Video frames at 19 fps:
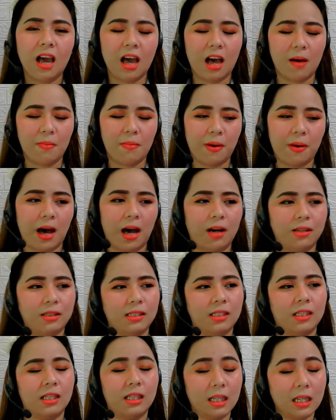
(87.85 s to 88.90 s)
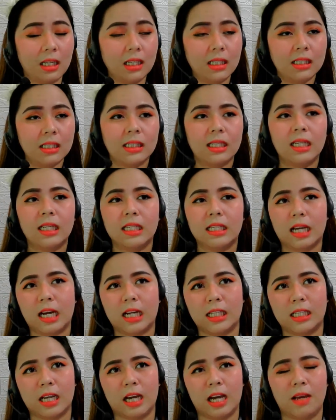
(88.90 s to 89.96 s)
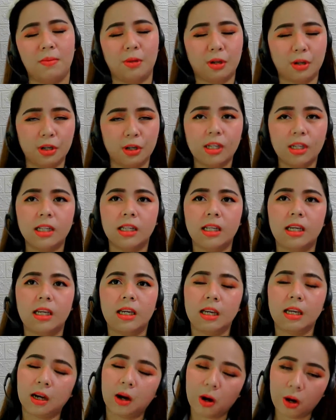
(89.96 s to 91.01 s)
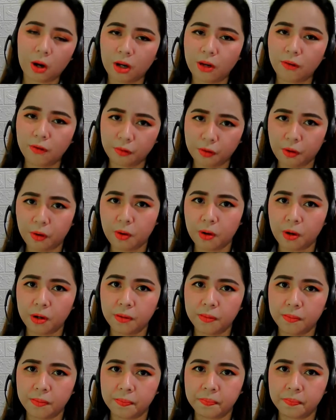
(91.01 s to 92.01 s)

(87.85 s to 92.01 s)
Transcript: about the things that I'm currently on for.